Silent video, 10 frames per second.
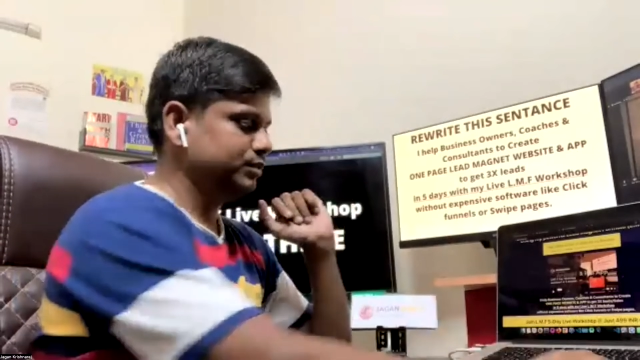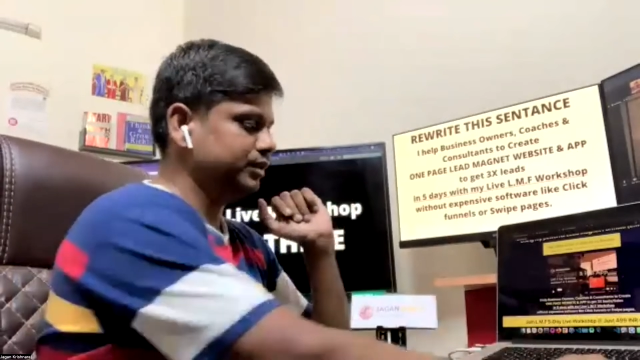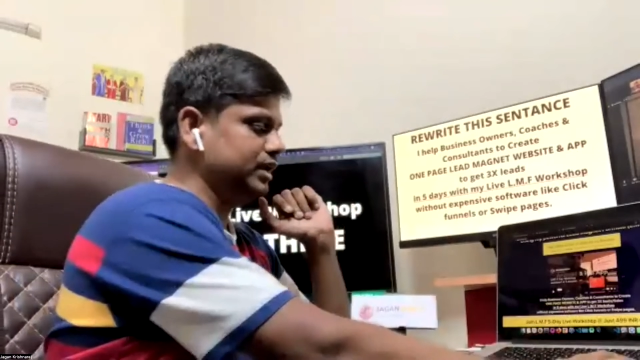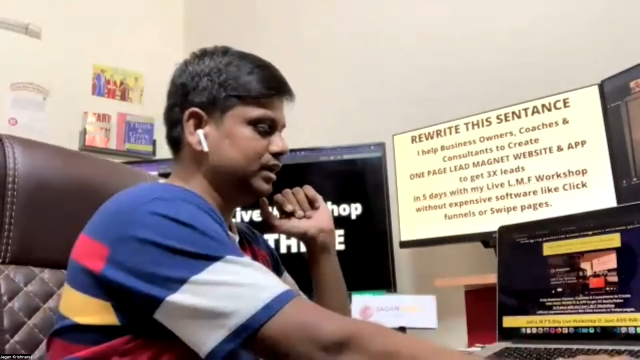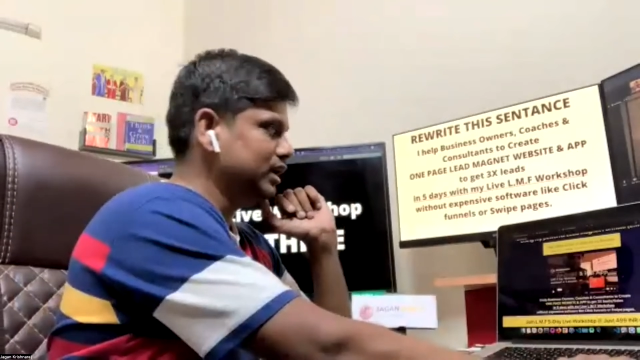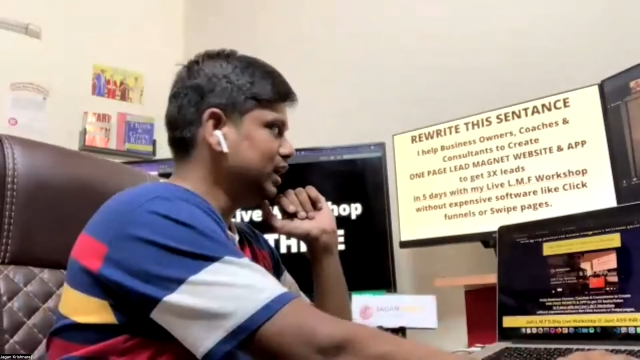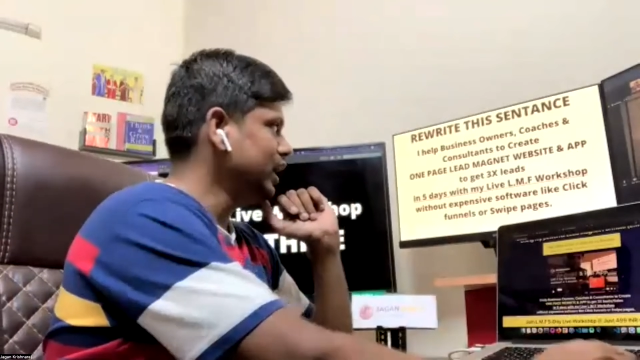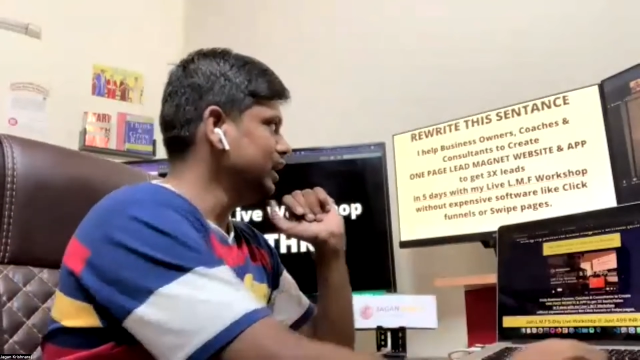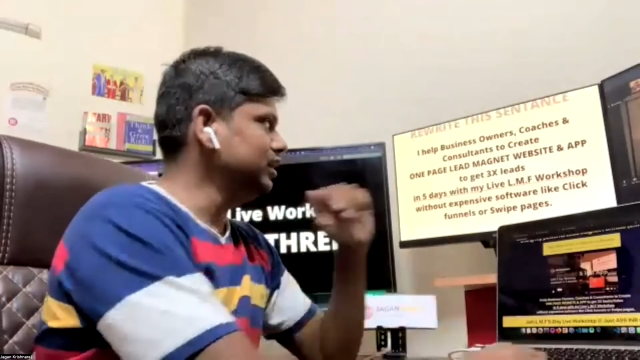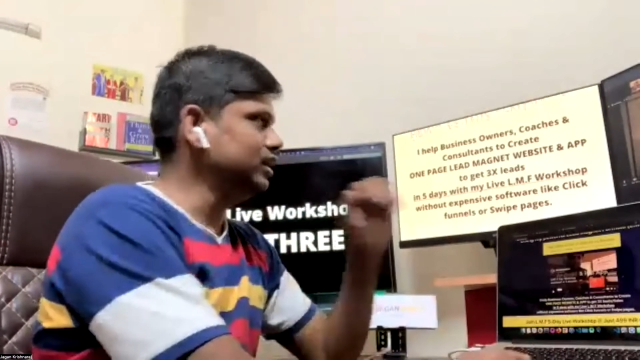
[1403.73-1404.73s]
okay.
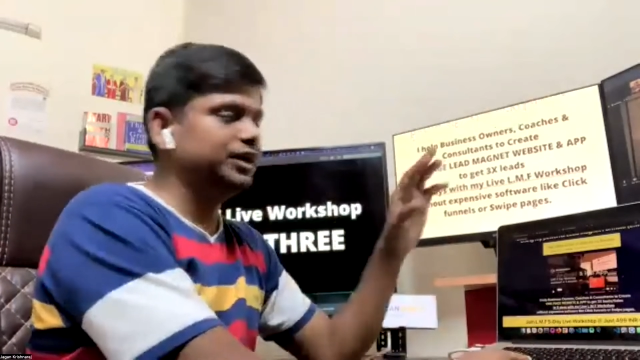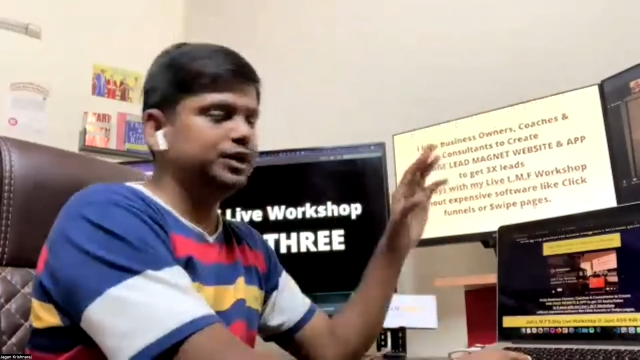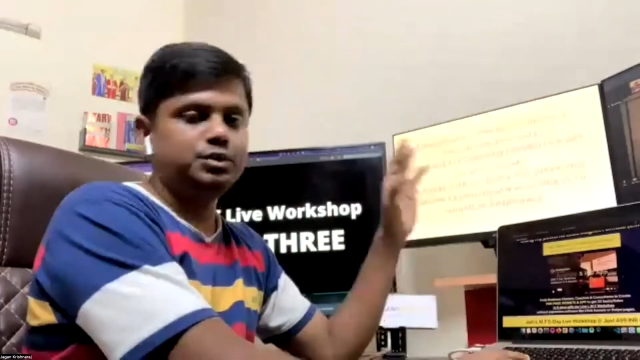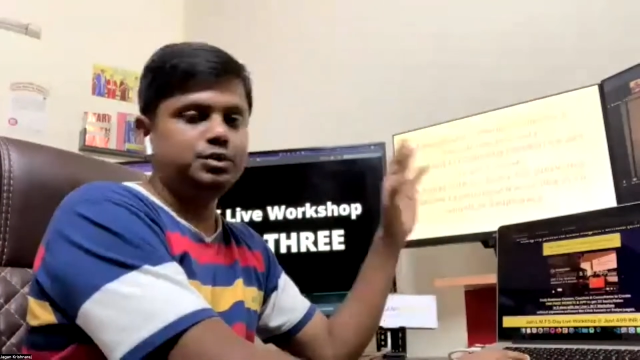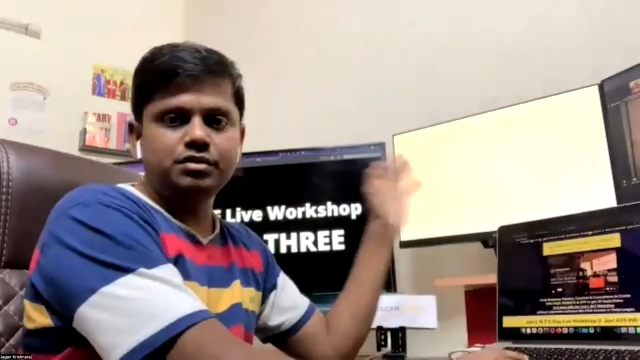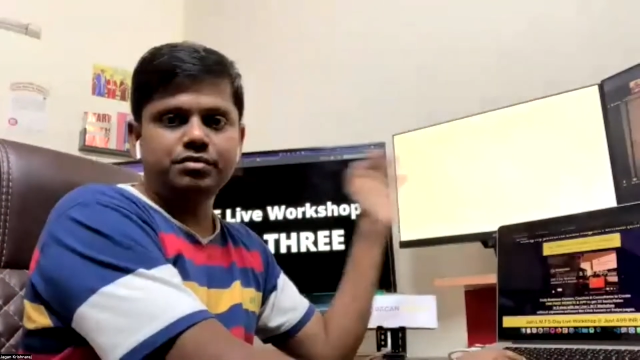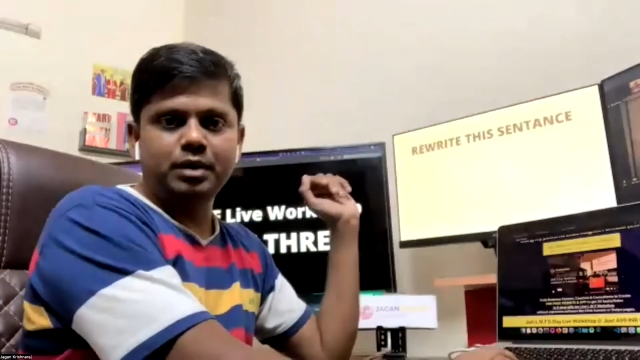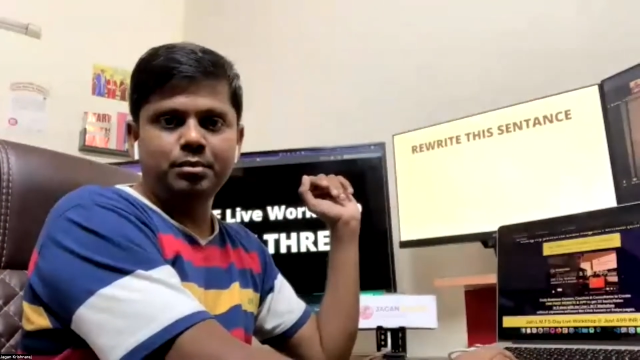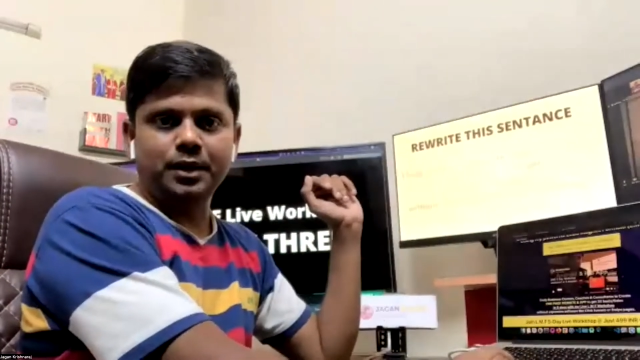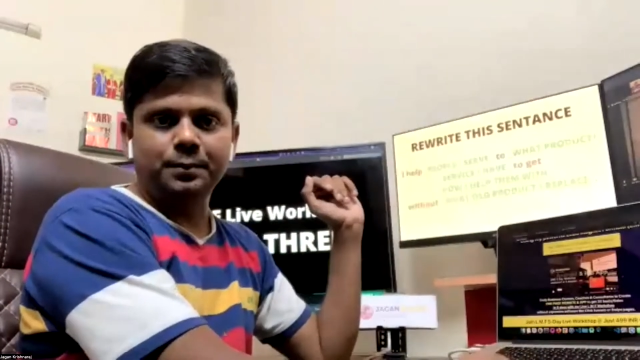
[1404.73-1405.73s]
I'll let you know the
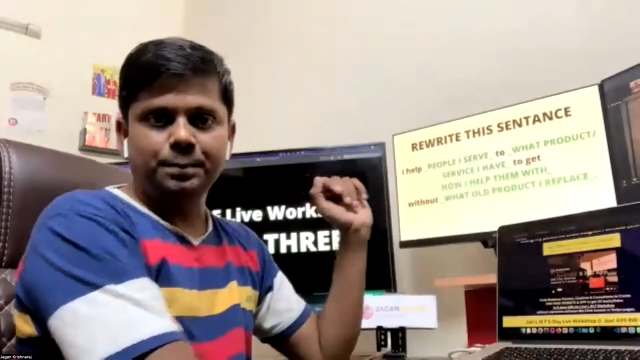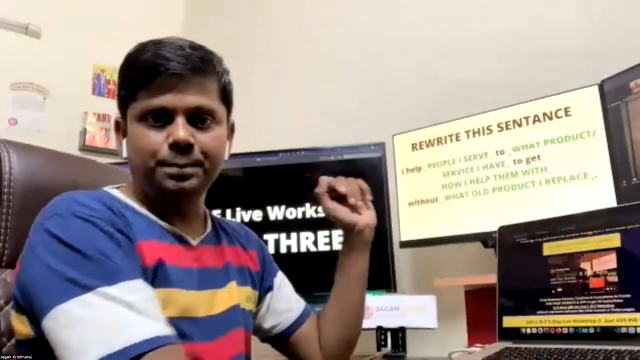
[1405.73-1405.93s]
formula.